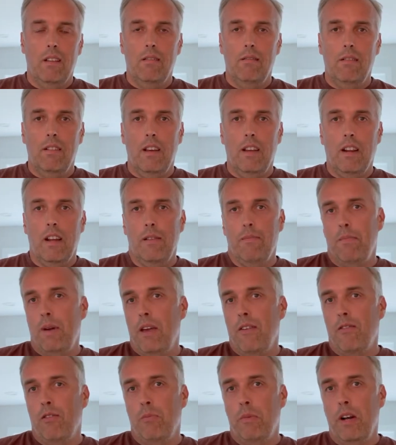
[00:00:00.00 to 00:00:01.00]
And I pay
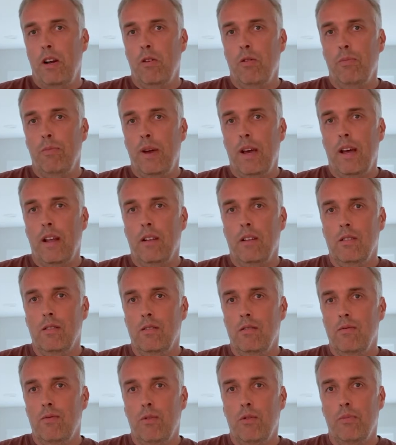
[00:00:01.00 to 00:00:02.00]
for my own paddles
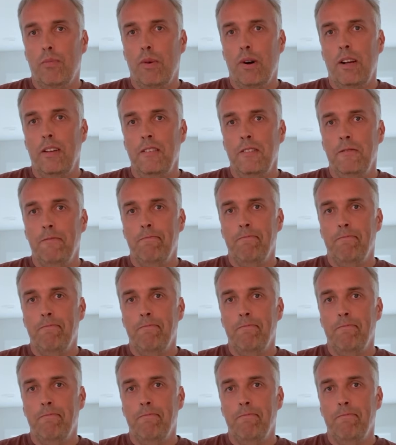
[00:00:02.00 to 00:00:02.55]
full price.